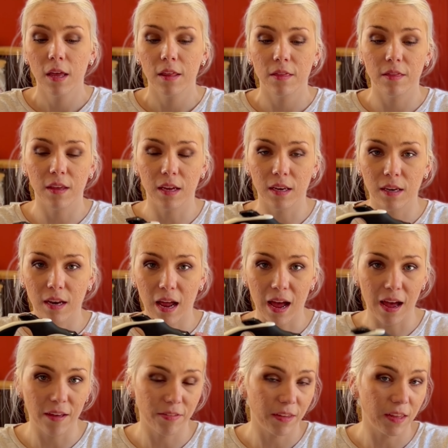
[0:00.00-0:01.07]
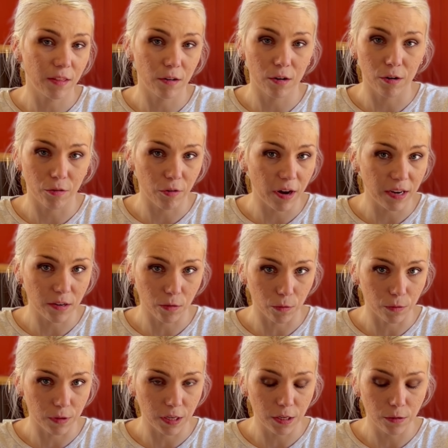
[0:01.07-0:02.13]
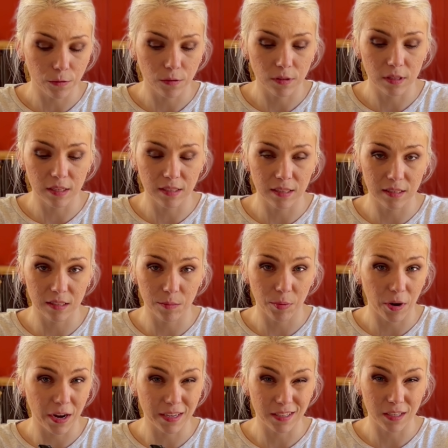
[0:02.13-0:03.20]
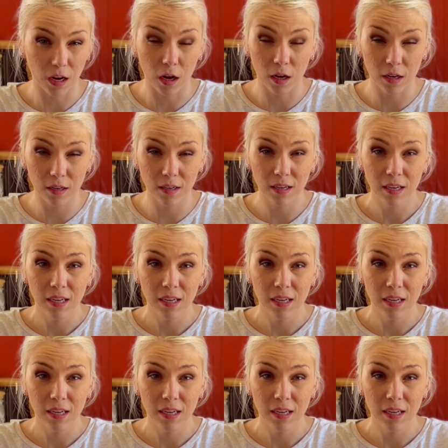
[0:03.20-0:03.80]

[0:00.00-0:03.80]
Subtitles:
then I think they're a great tool to use. This is the brand Tug.